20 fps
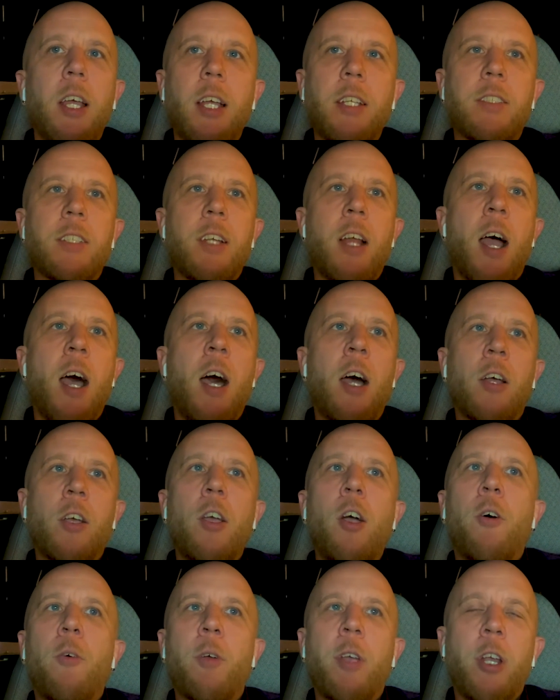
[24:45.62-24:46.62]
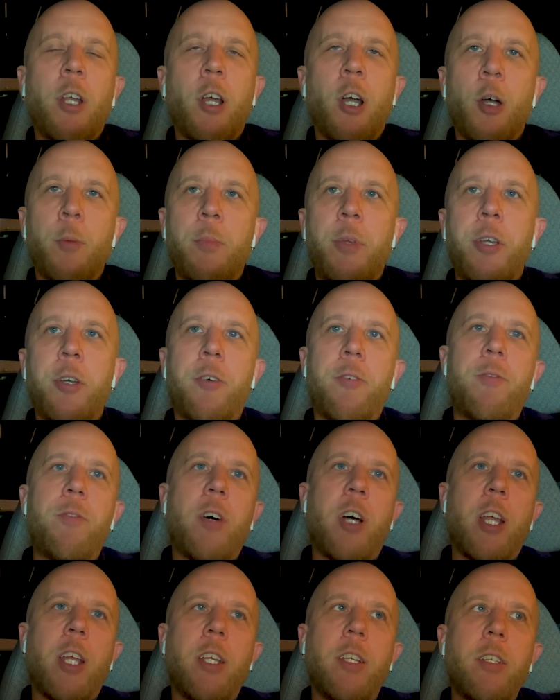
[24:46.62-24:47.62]
an ongoing uphill
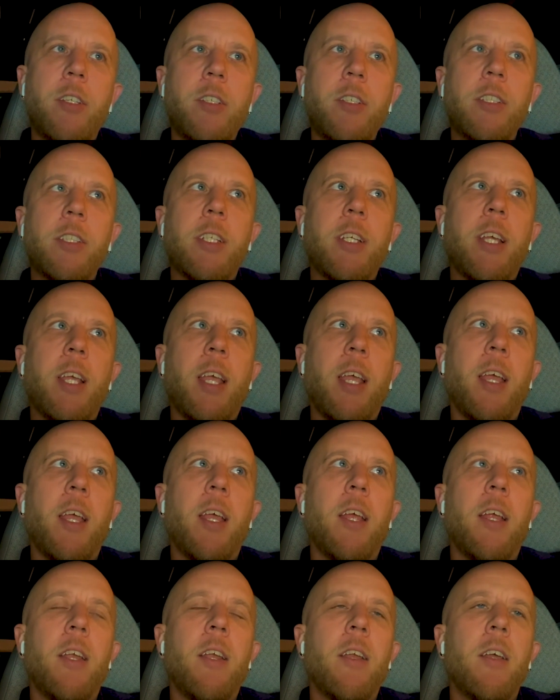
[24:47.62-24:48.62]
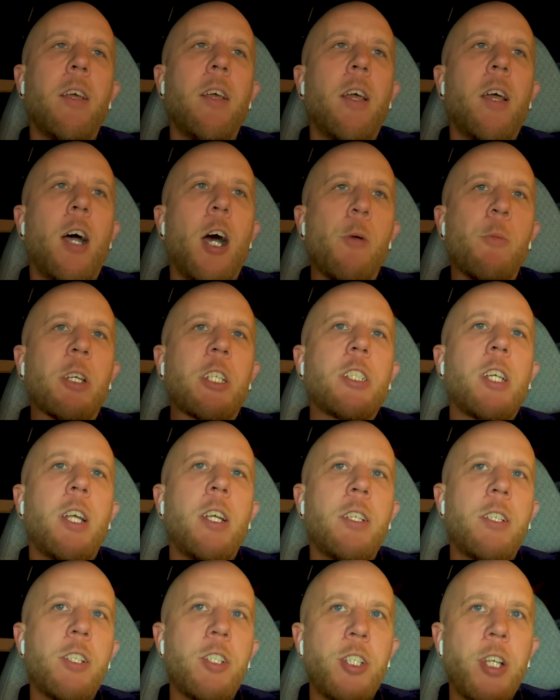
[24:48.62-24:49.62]
fight, and I'm
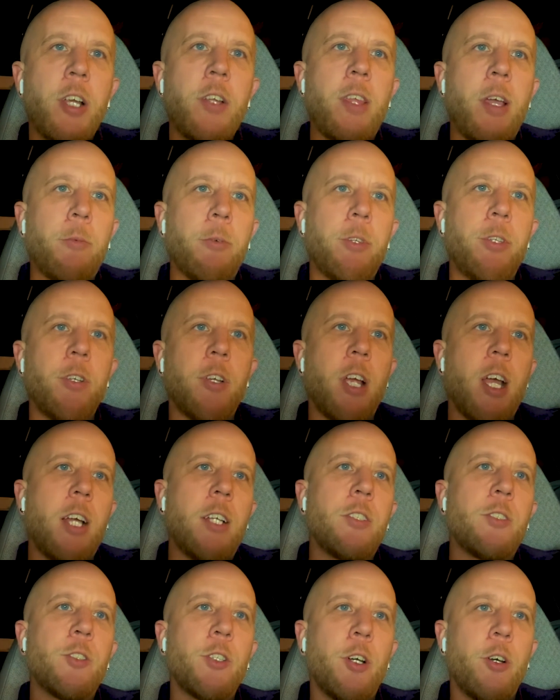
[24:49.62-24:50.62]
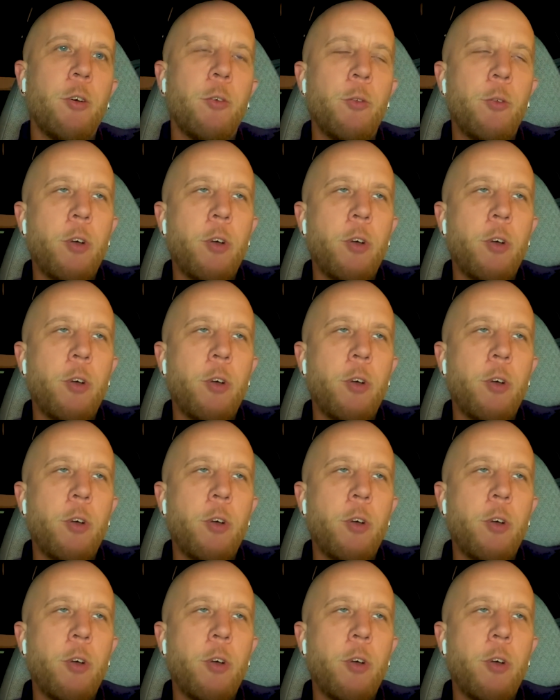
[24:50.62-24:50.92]
excited to share that with you guys. So